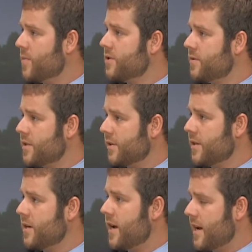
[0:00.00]
Miss
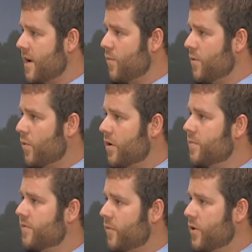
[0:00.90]
Utility at
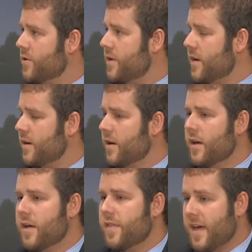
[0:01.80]
811 before you dig.
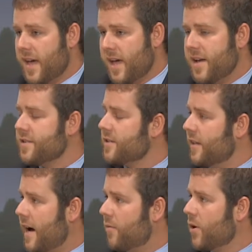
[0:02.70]
The A is
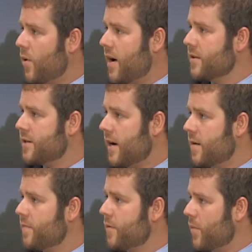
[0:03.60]
allow required
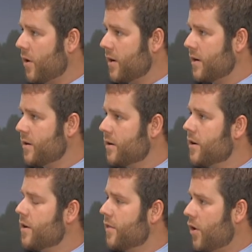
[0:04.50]
time for marking.
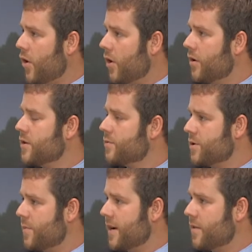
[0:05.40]
The R is
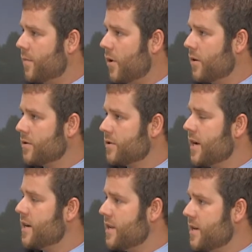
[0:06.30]
respect the marks,
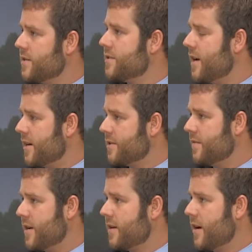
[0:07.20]
and E is to
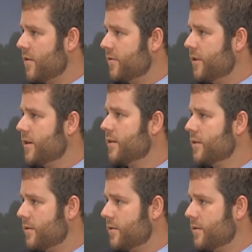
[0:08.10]
excavate carefully.